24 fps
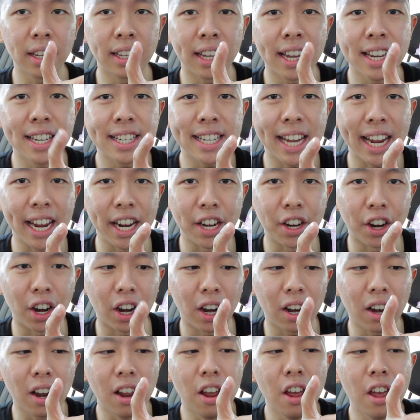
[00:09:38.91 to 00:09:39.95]

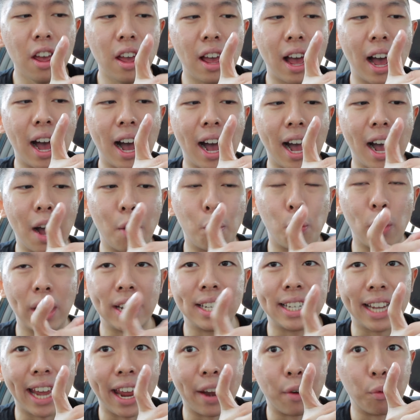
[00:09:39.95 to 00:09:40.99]
container,
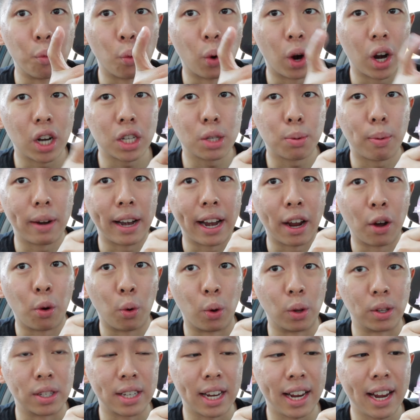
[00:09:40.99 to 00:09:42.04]
went inwards when I
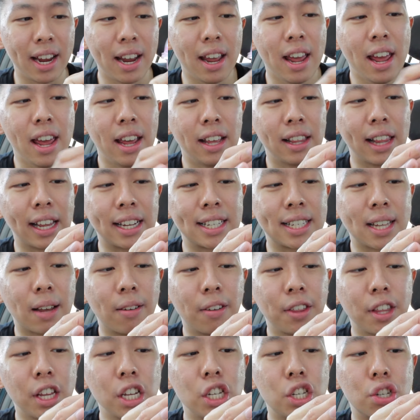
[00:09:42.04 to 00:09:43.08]
hold it, like
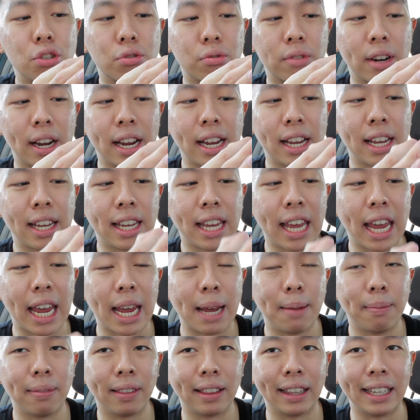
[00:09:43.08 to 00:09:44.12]
some of the drink
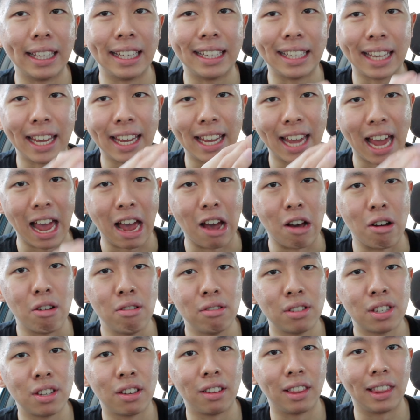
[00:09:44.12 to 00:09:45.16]
came leaking
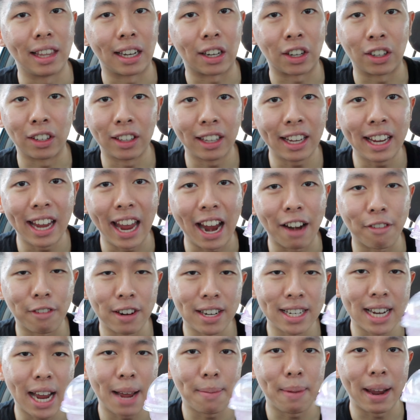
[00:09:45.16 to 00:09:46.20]
out. So literally
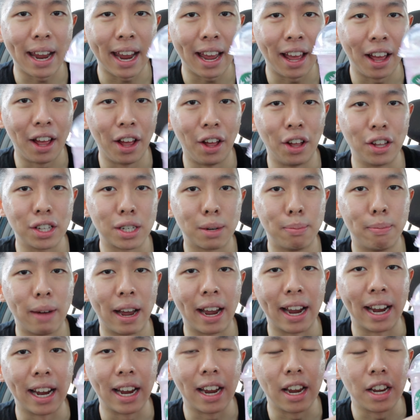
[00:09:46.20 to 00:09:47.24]
every time I held
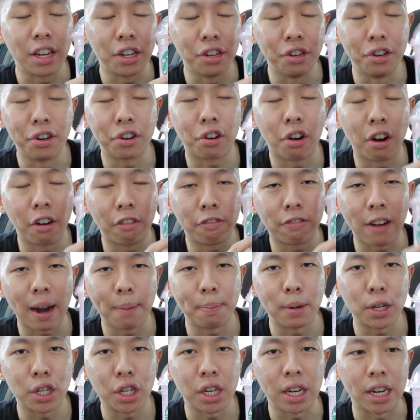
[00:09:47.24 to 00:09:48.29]
my Unicorn
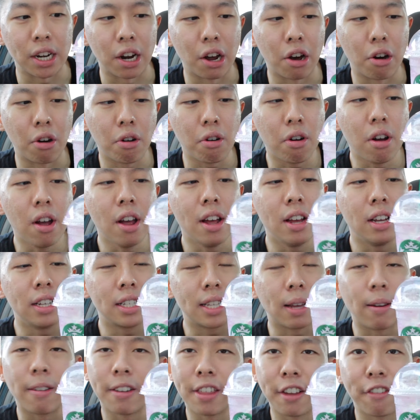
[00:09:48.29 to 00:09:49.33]
Frappuccino,
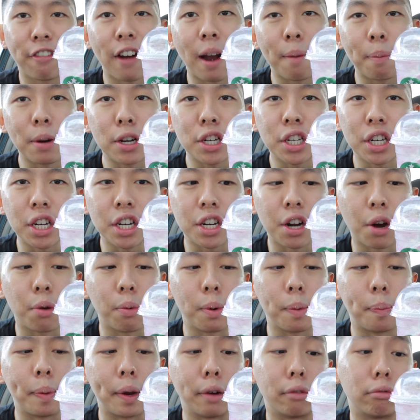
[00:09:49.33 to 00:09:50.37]
some of the Frappuccino
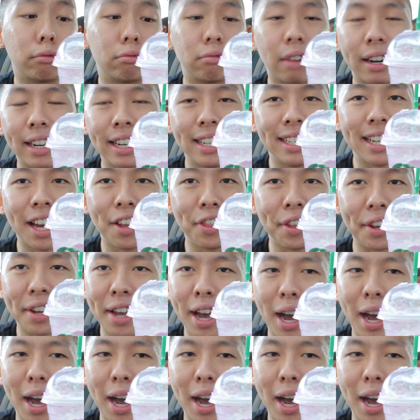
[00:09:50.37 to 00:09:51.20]
would be running down the